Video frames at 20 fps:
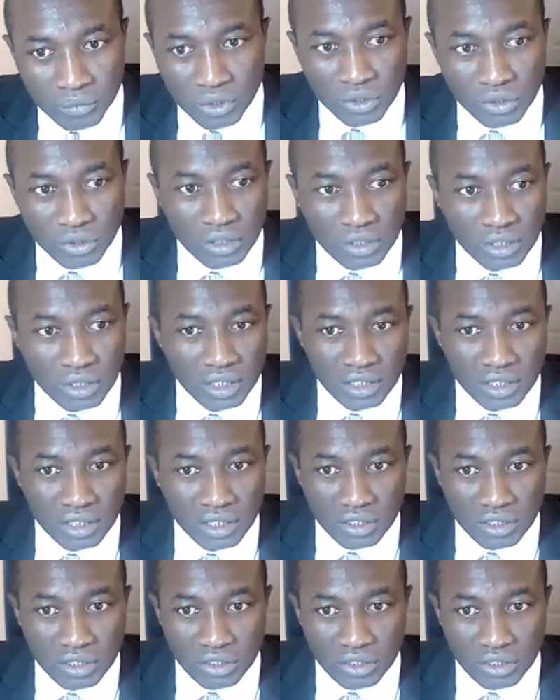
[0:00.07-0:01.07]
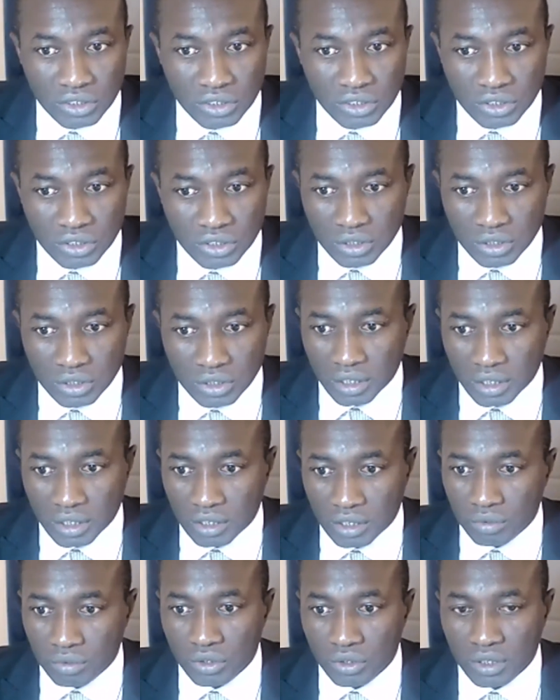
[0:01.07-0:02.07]
looks like we're going live
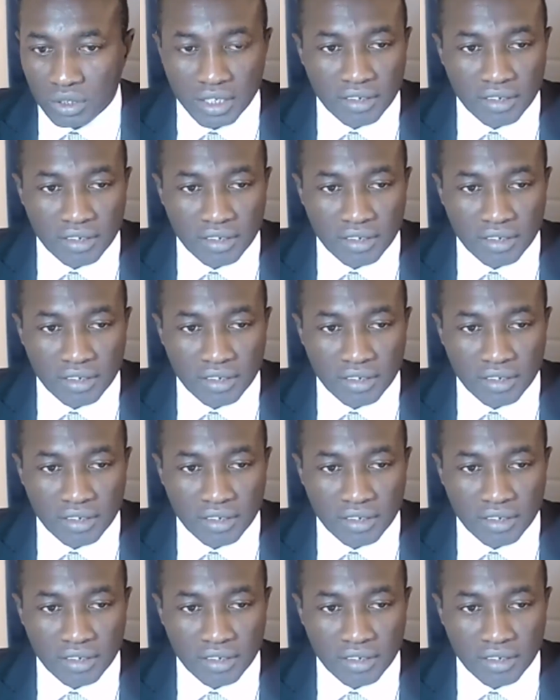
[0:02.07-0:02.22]
now.